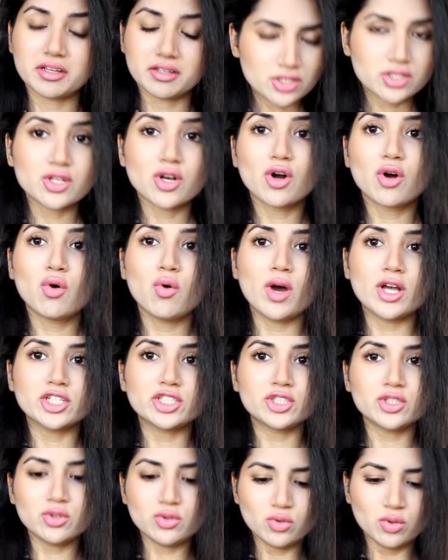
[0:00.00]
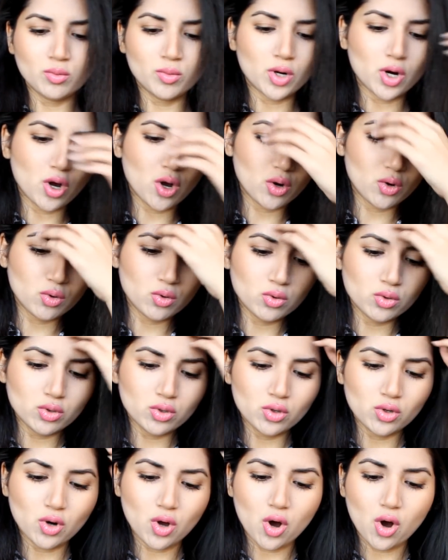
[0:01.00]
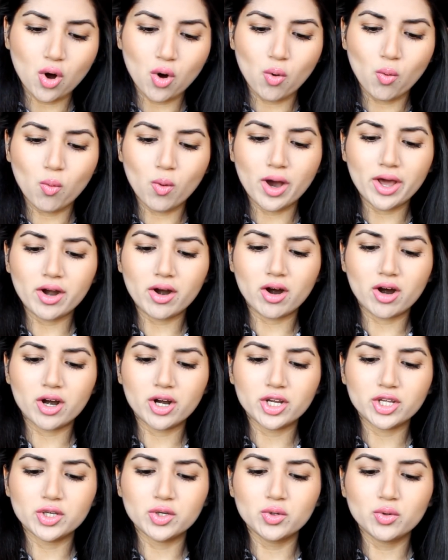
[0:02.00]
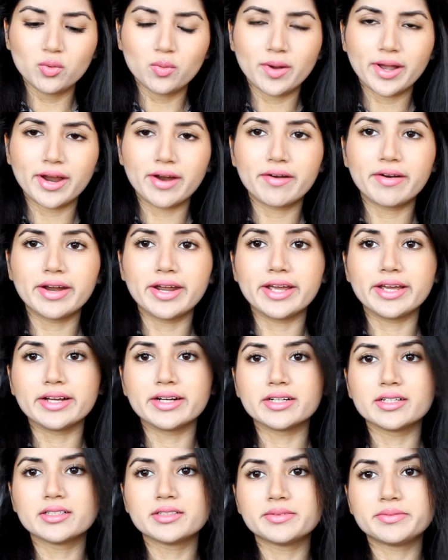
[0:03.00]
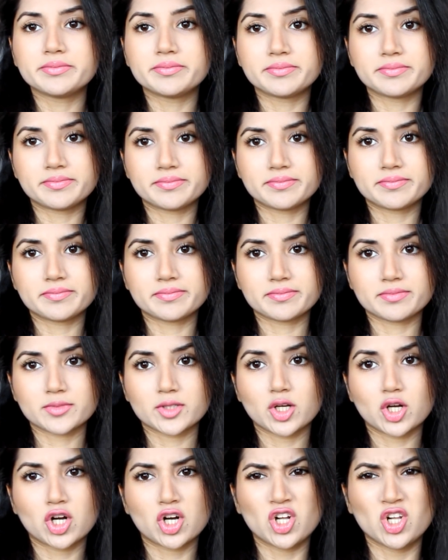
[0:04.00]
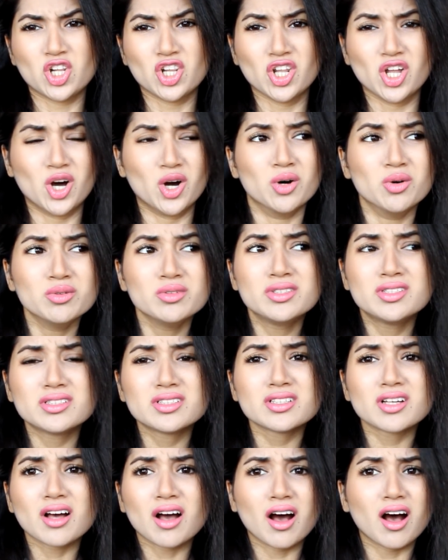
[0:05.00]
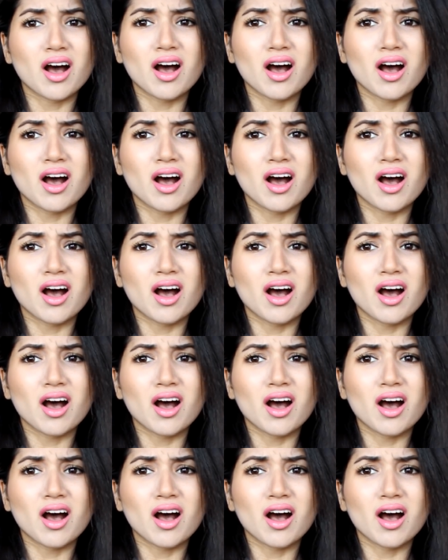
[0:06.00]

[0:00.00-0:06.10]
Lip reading: So question numero uno, what are you wearing? Clothes.